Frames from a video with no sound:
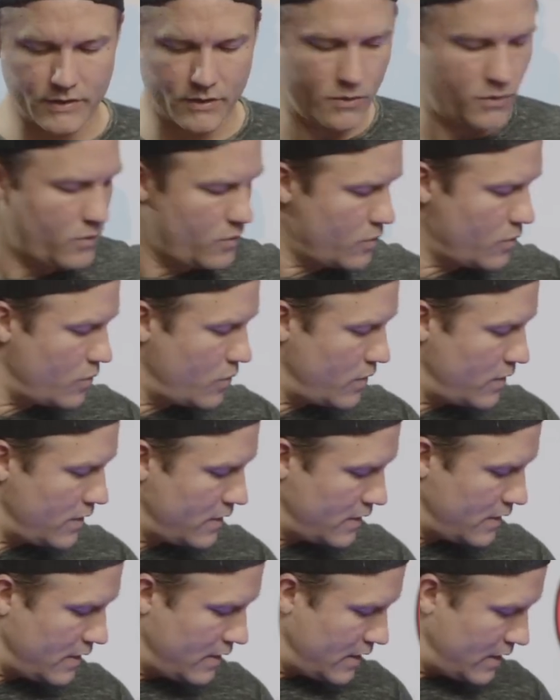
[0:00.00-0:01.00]
Ooh,
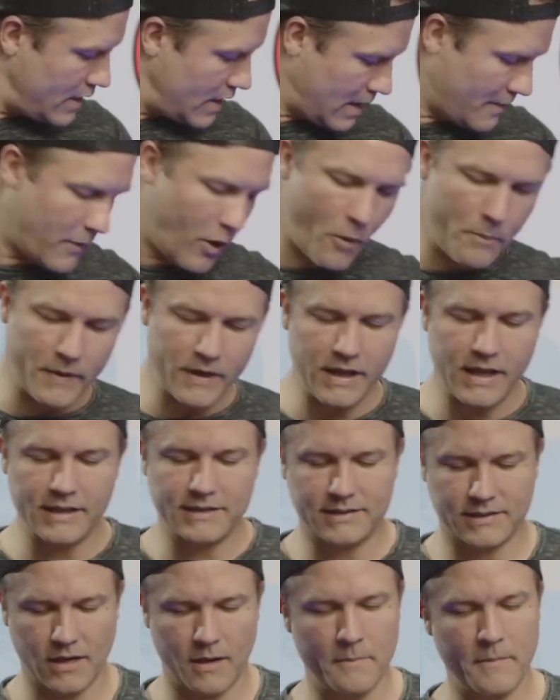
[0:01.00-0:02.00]
I'm hoping to get
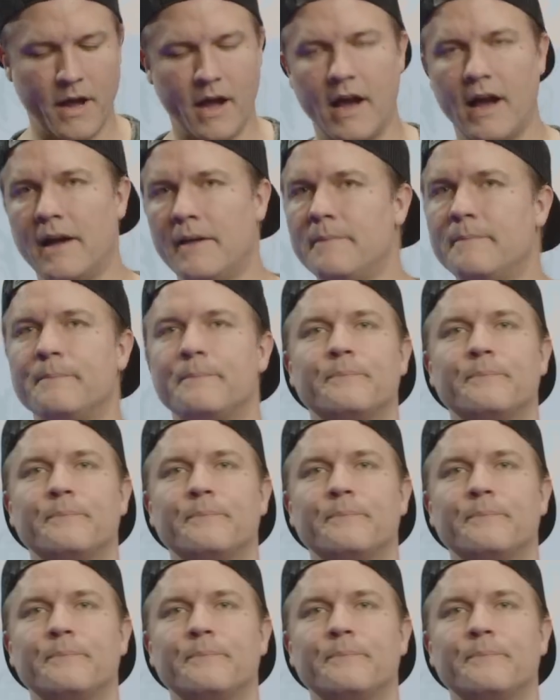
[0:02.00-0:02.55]
some uh,